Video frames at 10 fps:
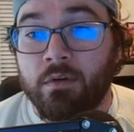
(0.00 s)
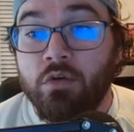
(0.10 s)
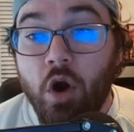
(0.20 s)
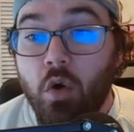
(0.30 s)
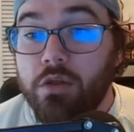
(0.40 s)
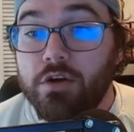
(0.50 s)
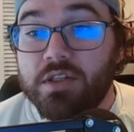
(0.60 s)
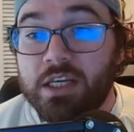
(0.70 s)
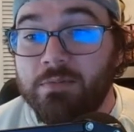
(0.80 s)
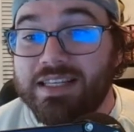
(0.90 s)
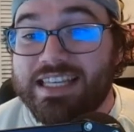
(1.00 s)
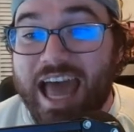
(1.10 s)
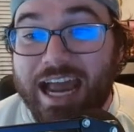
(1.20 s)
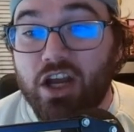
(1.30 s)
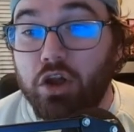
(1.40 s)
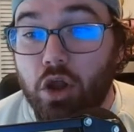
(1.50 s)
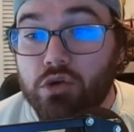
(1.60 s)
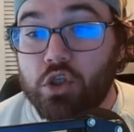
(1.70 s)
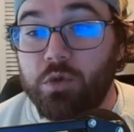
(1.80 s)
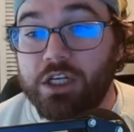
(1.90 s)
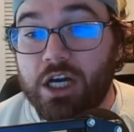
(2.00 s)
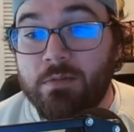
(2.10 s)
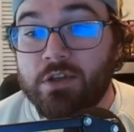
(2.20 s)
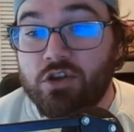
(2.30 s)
No other team is that close when it comes